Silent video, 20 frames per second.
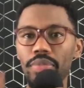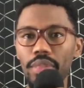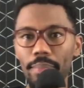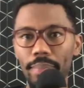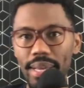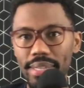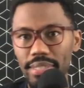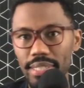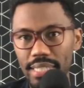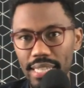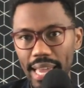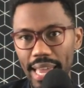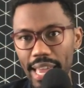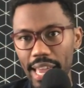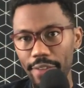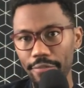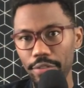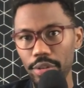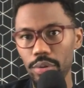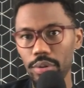The message I
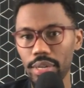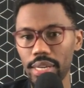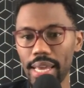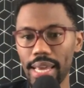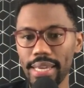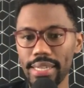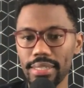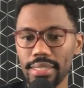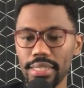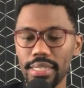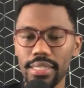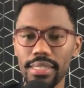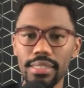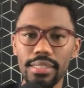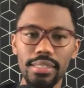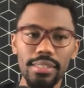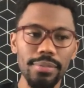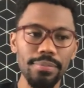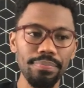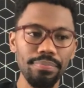have for you today is
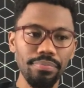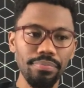this.